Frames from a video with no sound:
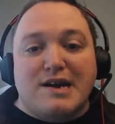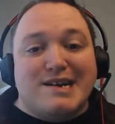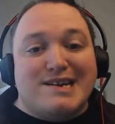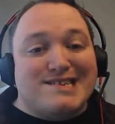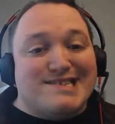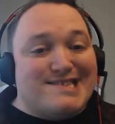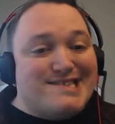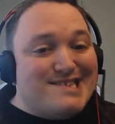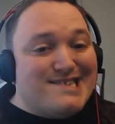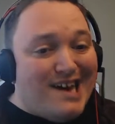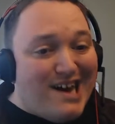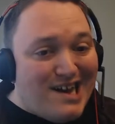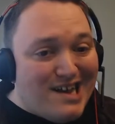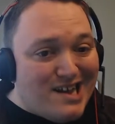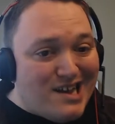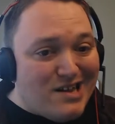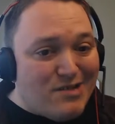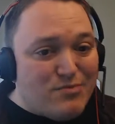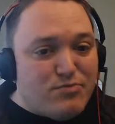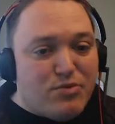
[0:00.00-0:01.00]
Does not
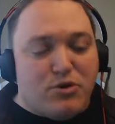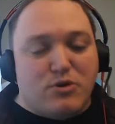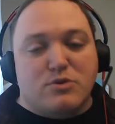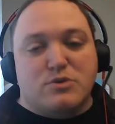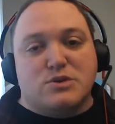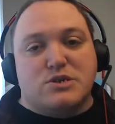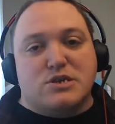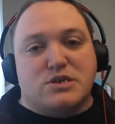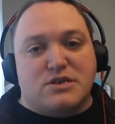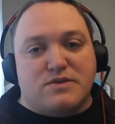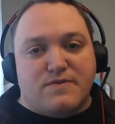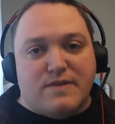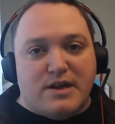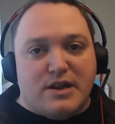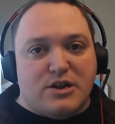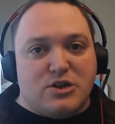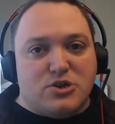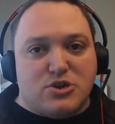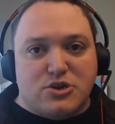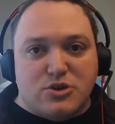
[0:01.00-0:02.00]
impose
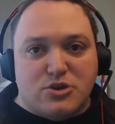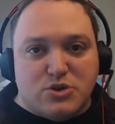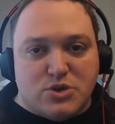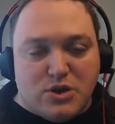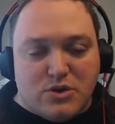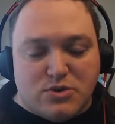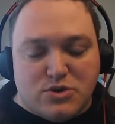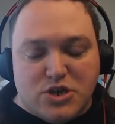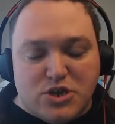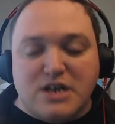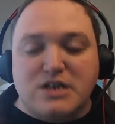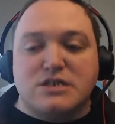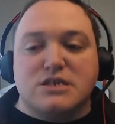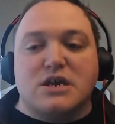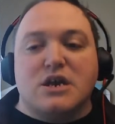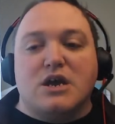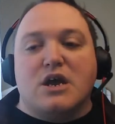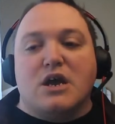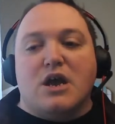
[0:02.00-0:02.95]
disadvantage on your stealth checks.